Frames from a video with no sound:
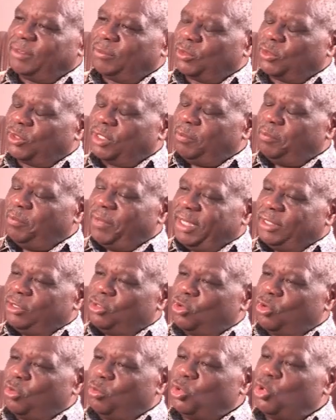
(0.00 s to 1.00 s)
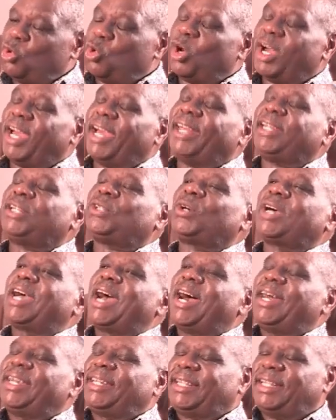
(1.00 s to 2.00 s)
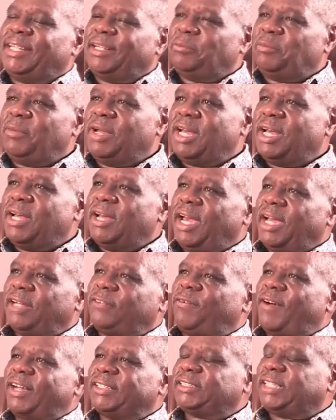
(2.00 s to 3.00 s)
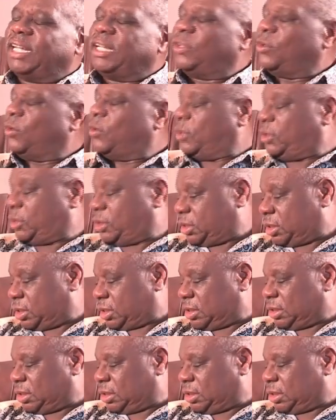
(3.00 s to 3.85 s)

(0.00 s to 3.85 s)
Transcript: him to the bedroom, you had to carry him. Yes. At first I thought,